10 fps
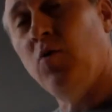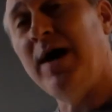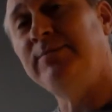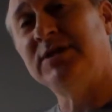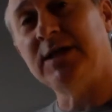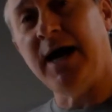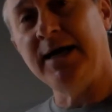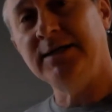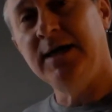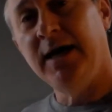
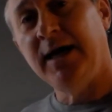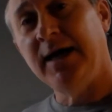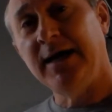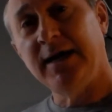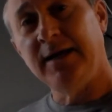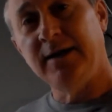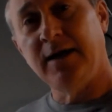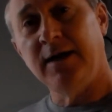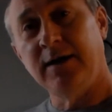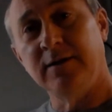website and
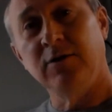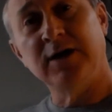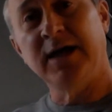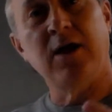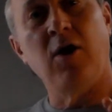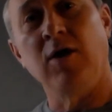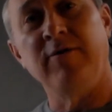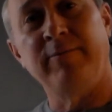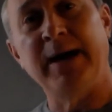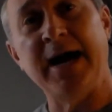look at all
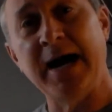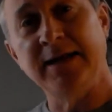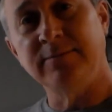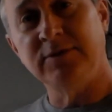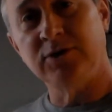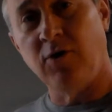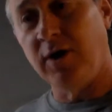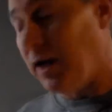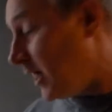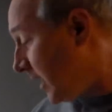of my items
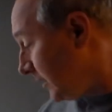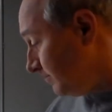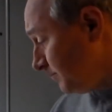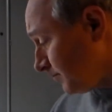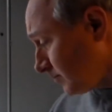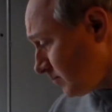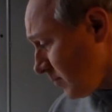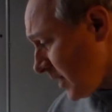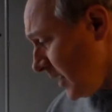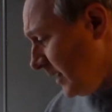online.
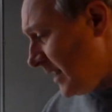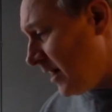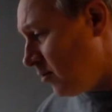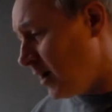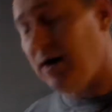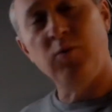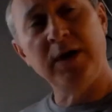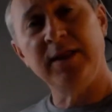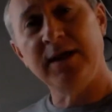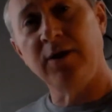Now,
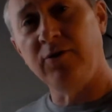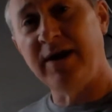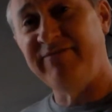one of the other